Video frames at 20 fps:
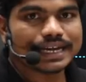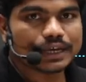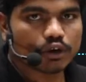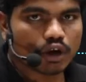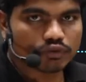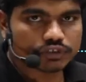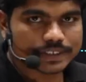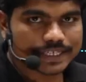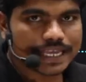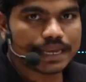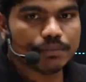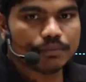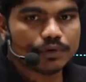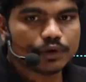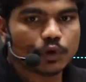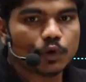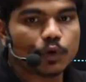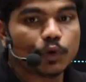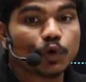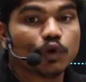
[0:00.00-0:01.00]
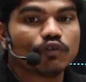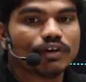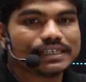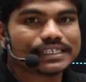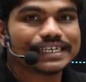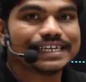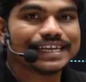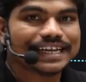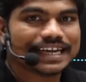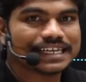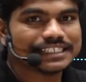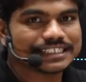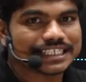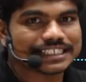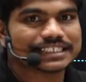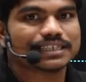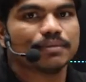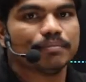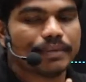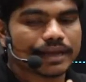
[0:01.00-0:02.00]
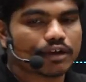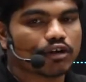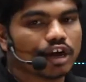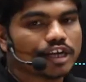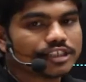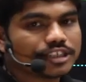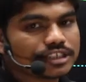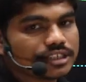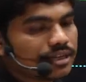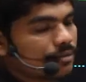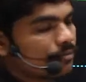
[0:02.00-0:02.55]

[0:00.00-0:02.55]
of steam to do work decreases, because